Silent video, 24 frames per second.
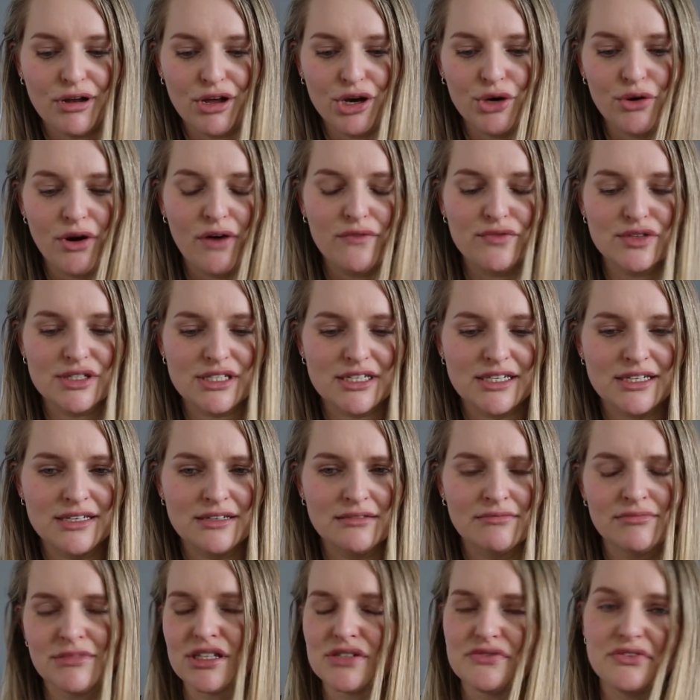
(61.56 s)
below.
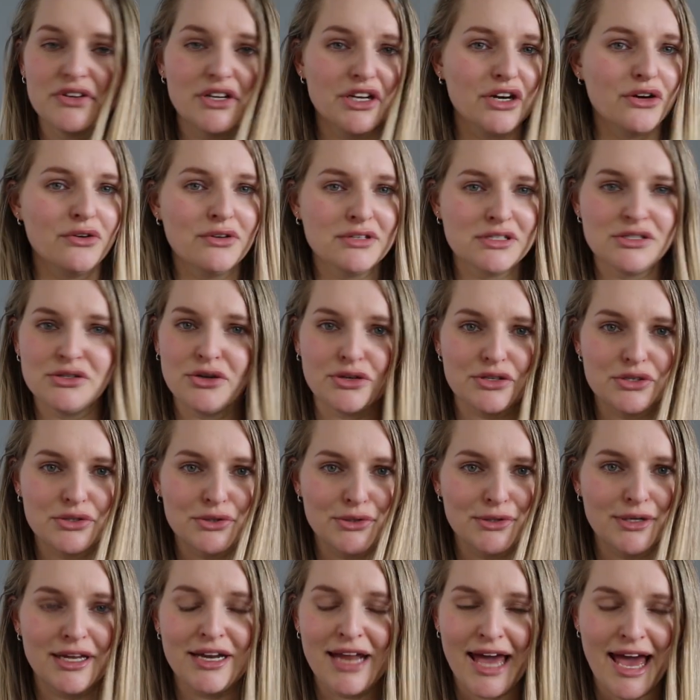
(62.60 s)
Obviously, this video is not at
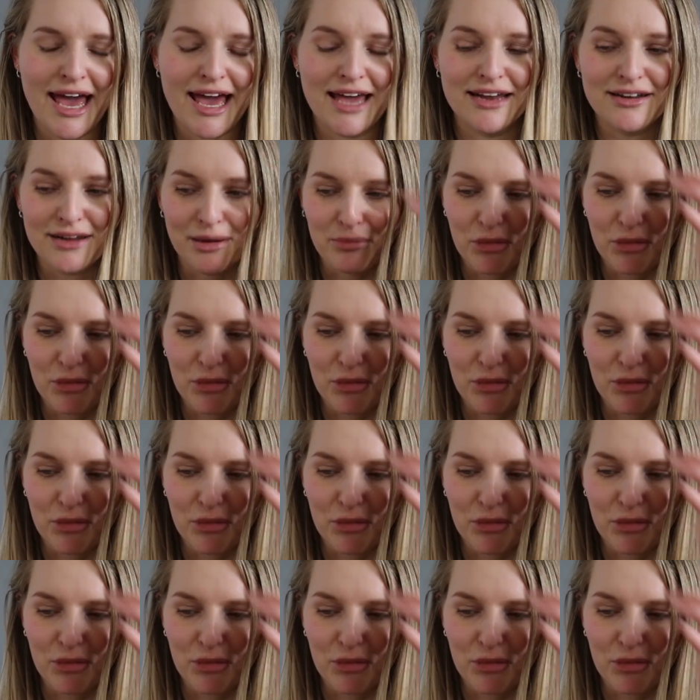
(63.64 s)
all an ad.